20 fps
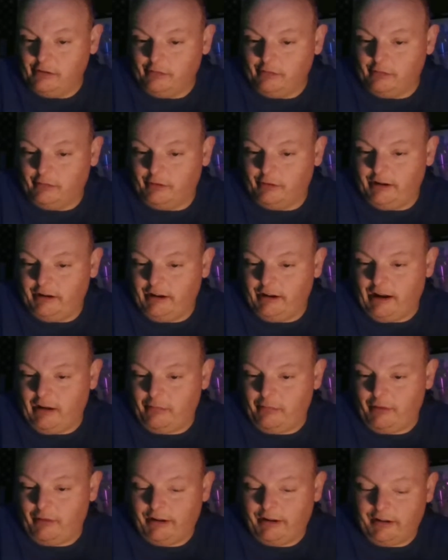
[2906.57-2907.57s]
what do you got,
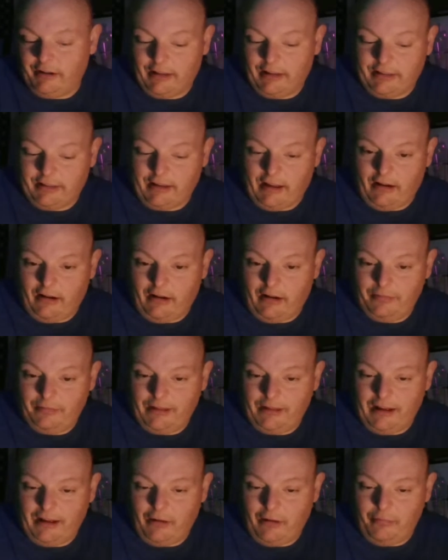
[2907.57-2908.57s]
Mike? You got that
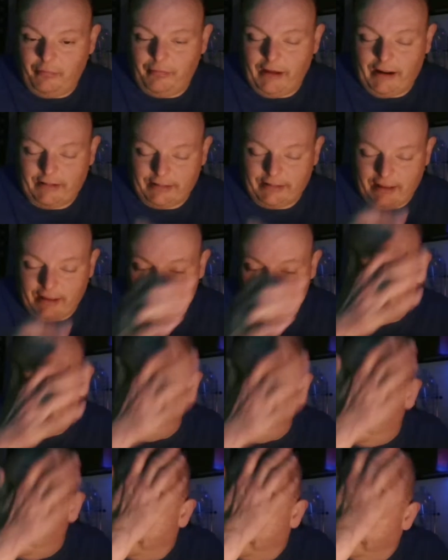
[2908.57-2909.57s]
Outback,
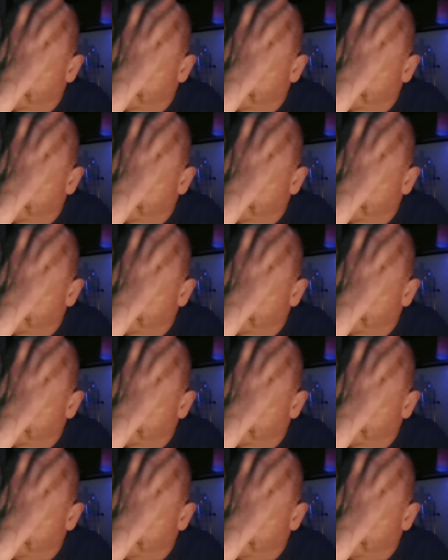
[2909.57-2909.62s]
that